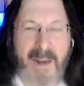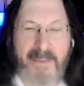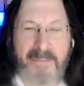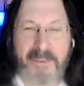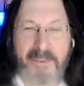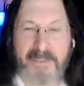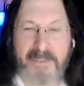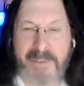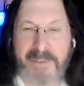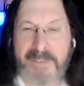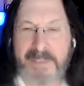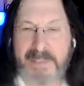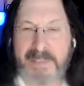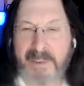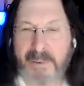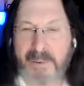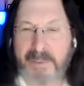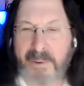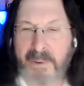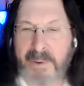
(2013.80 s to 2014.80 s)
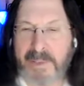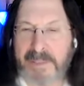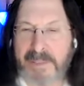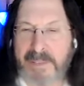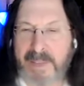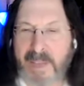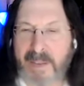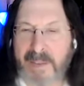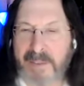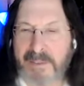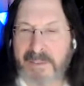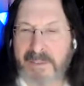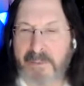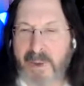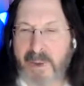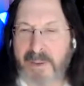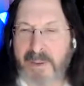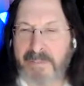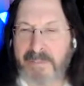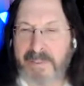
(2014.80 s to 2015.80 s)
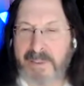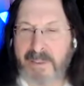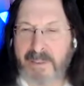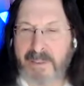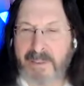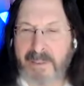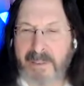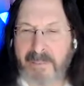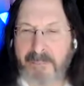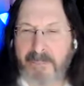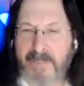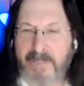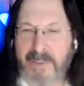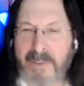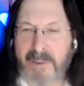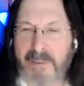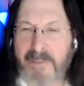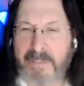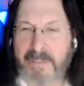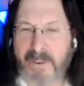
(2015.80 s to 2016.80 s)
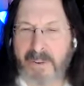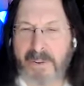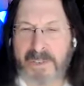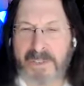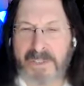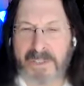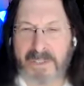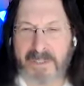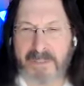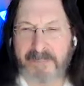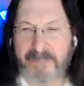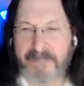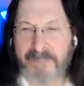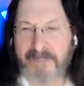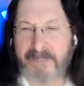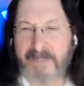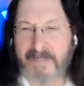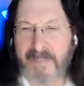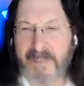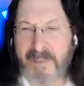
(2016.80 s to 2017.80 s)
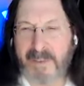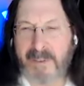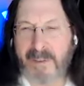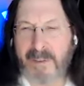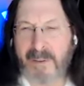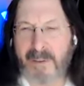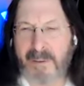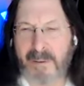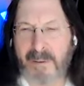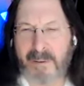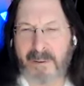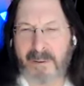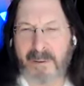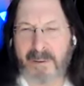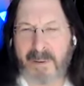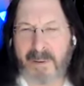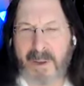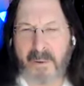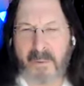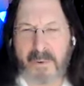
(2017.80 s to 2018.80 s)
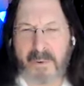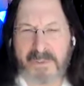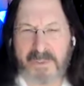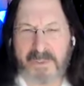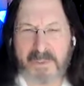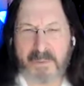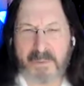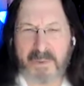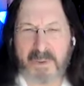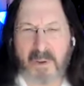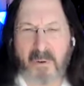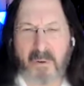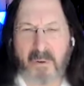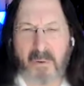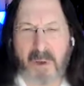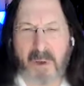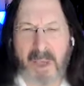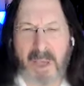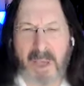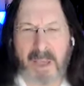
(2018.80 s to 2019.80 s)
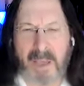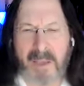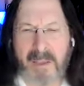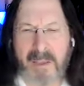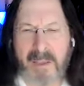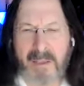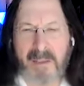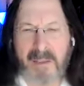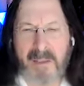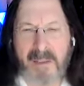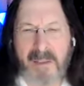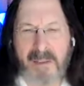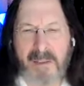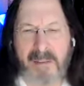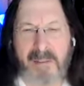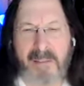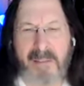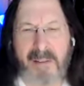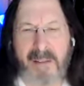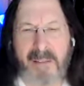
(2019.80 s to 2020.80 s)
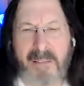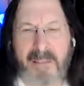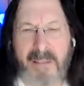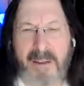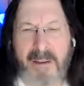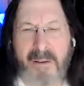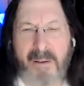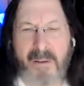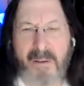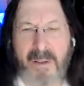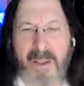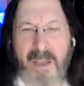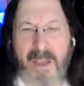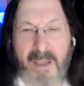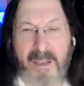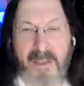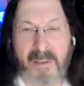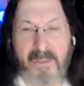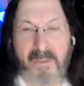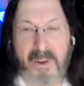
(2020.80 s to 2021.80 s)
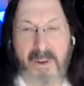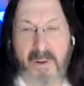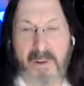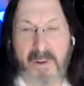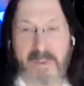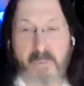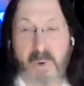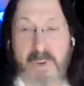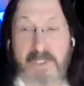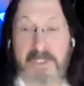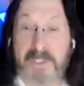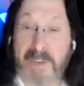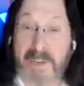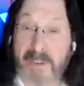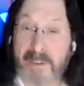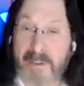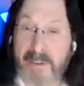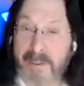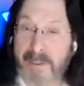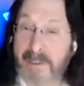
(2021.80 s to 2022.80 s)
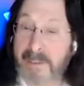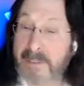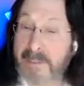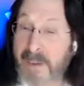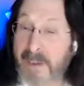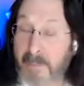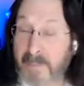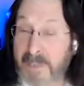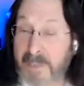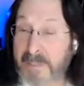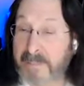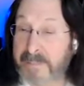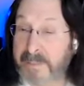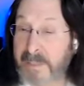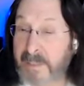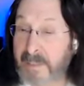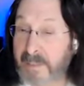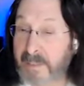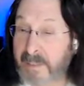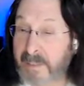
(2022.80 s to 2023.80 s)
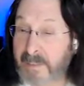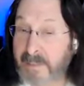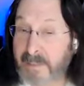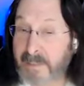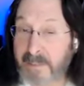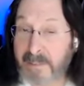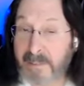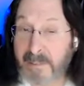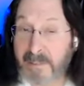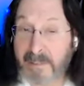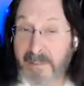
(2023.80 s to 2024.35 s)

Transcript: And after 15 or 30 seconds, you might feel an aversion. Oh, I wish this would go away. And then, okay, you notice wishing has come as a feeling.